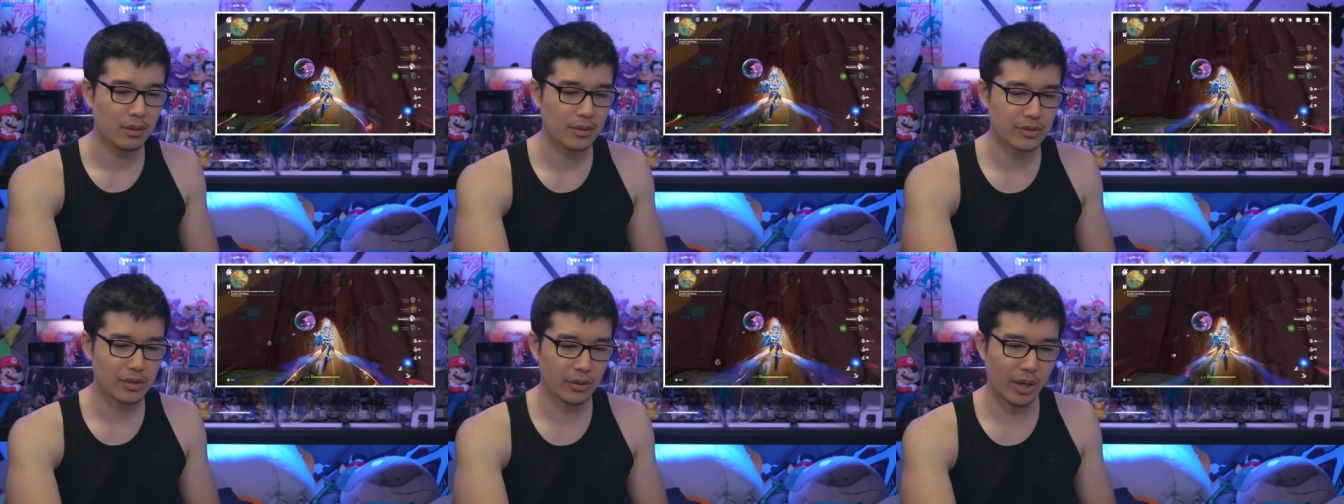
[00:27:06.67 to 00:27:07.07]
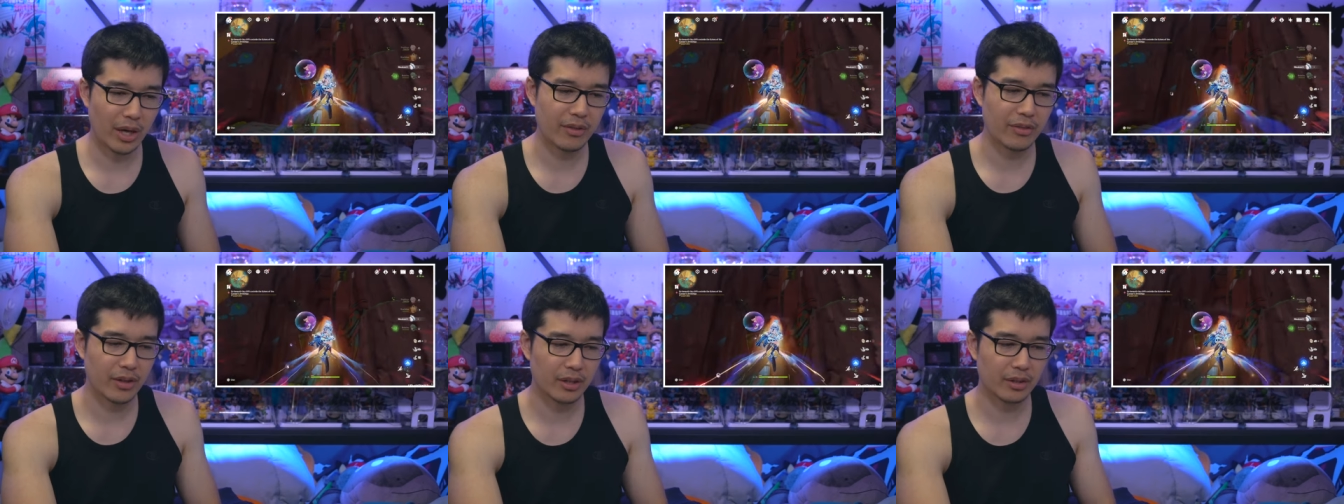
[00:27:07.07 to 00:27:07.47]
So
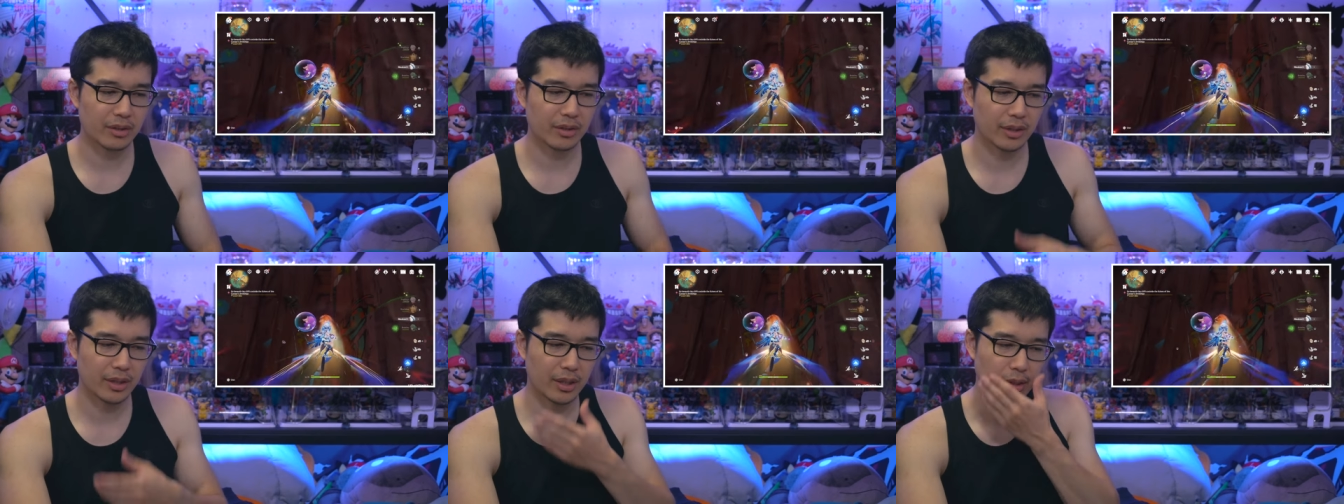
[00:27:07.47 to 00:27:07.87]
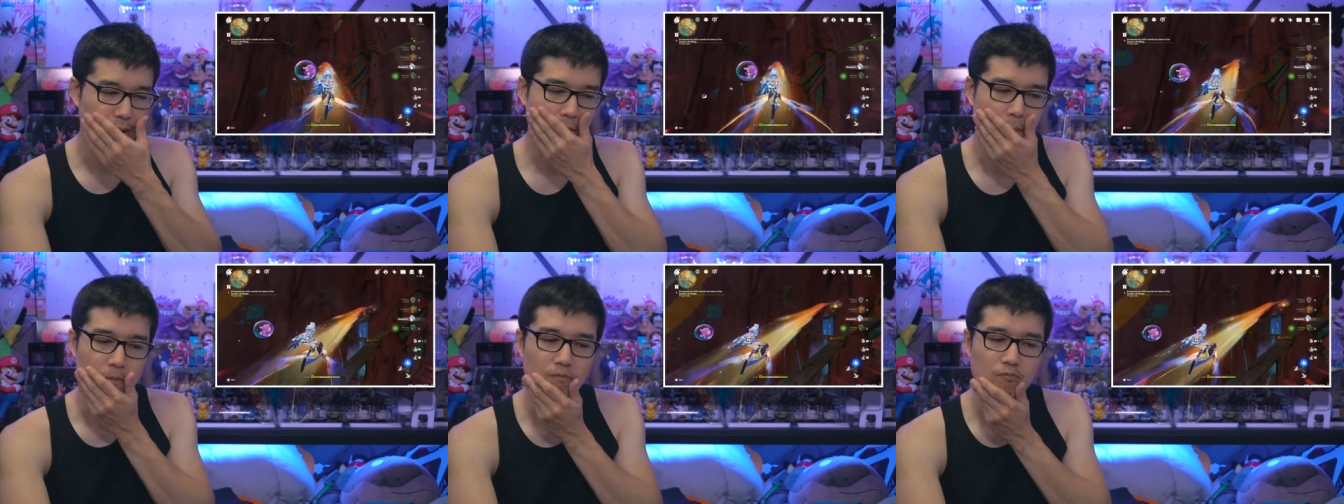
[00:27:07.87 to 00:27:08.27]
I think
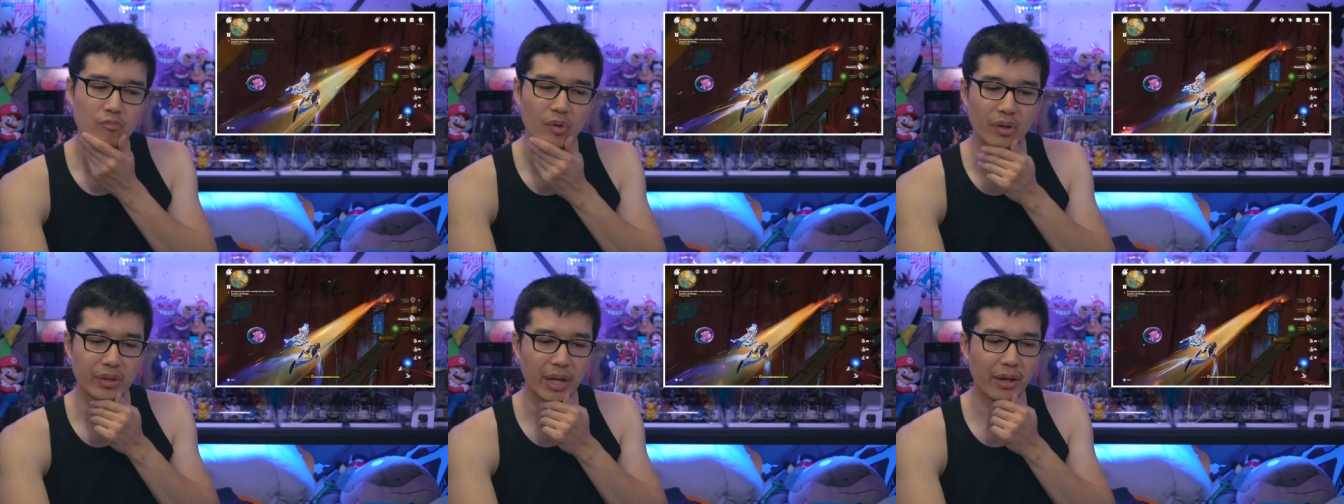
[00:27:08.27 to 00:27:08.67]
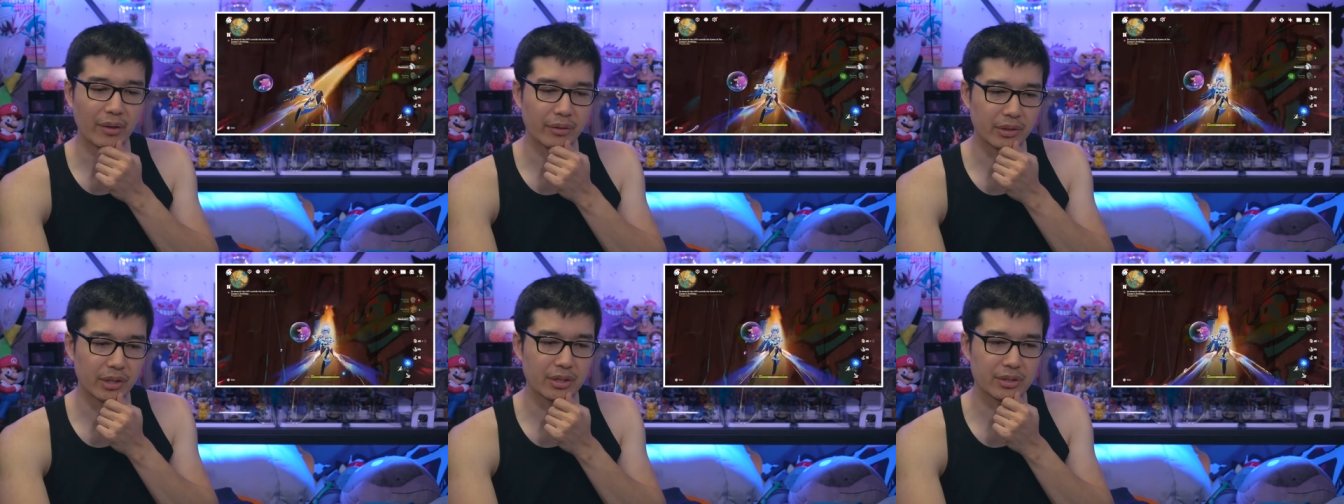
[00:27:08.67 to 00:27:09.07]
um, uh,
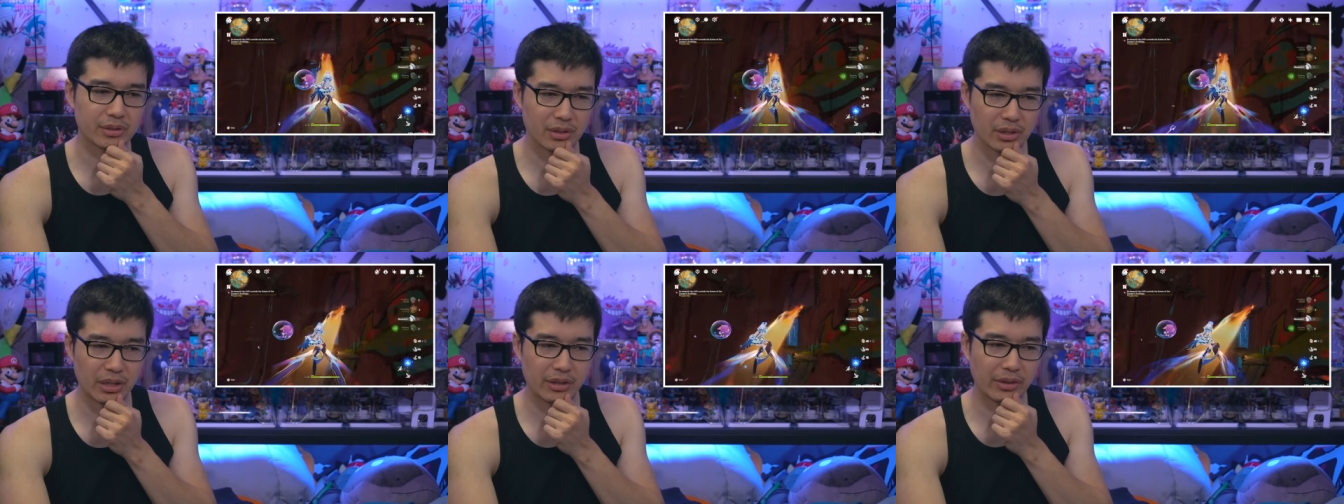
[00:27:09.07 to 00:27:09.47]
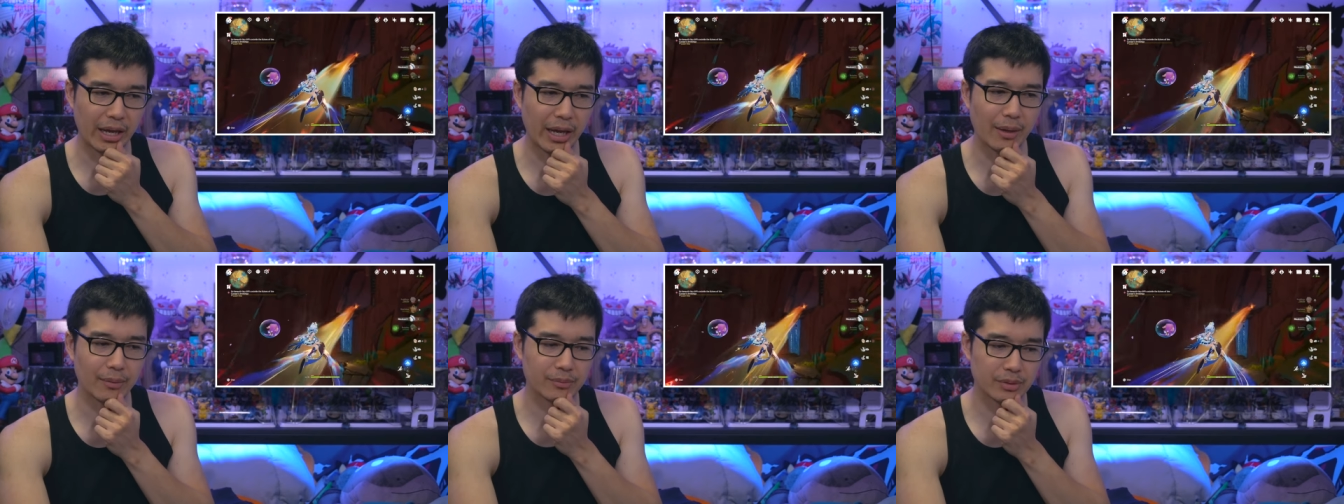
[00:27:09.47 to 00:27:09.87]
does get
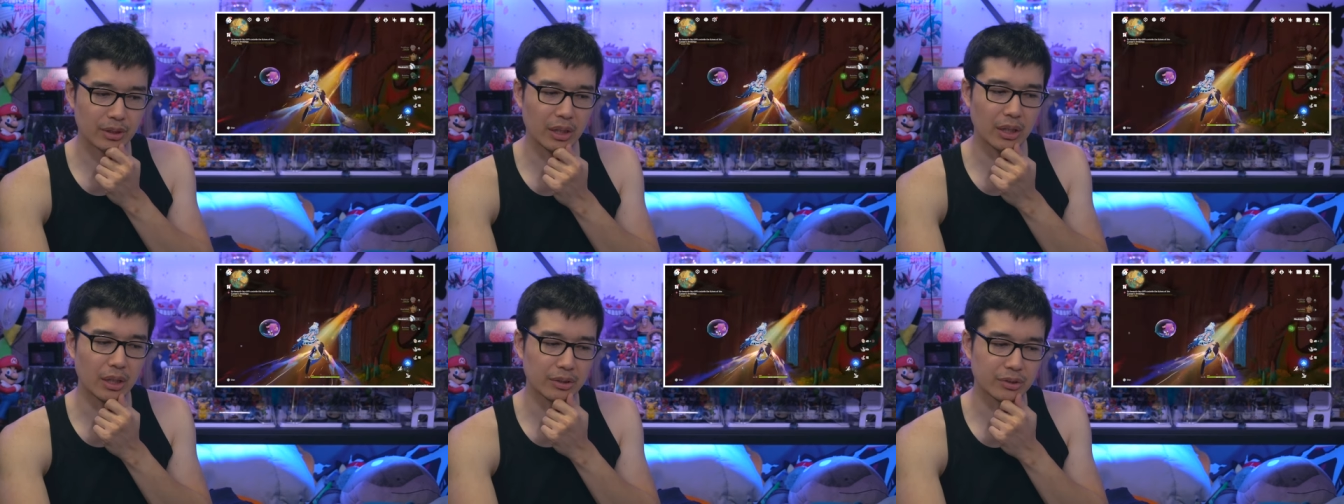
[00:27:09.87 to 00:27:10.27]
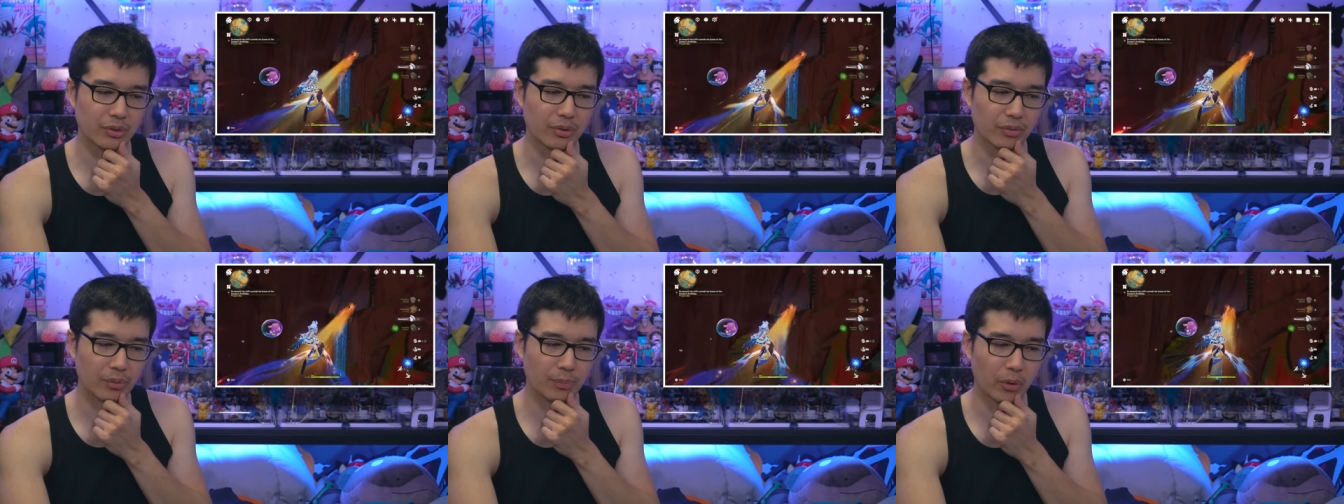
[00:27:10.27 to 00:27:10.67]
that uh,
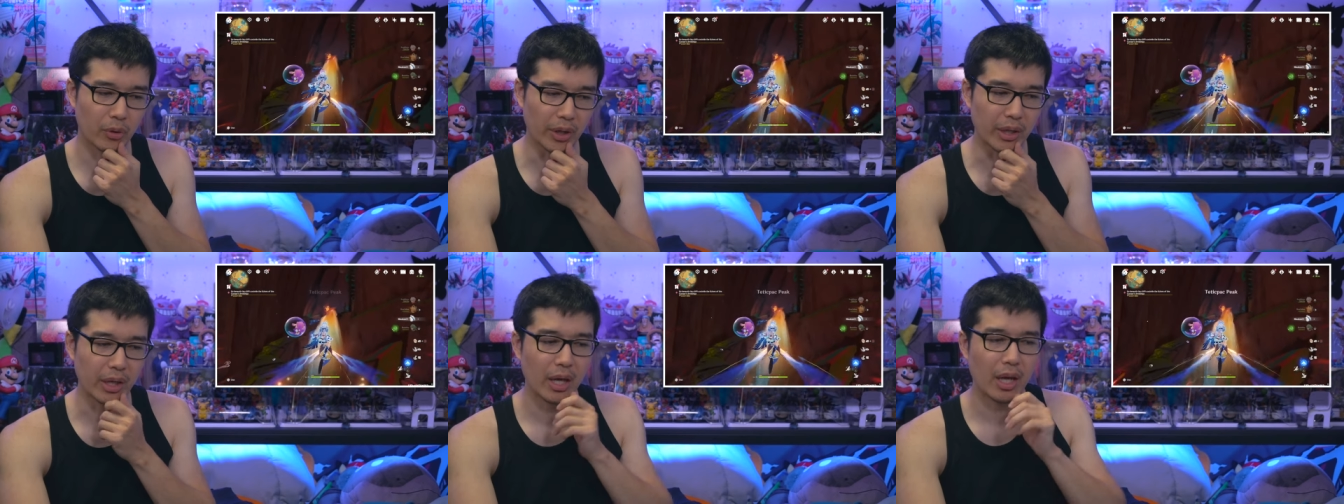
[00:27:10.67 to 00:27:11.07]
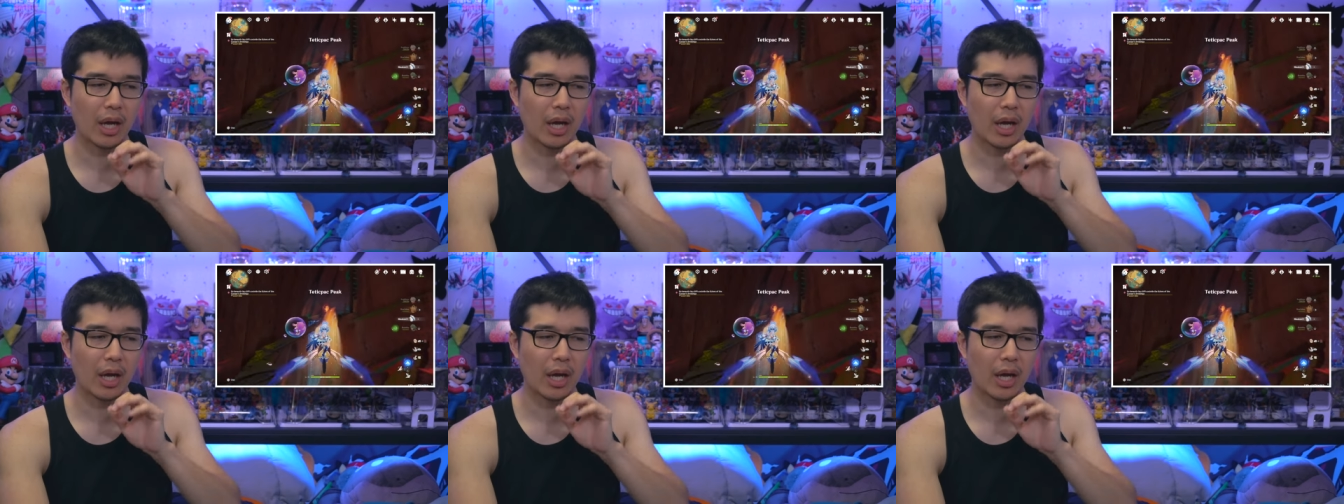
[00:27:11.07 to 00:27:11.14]
sort of point.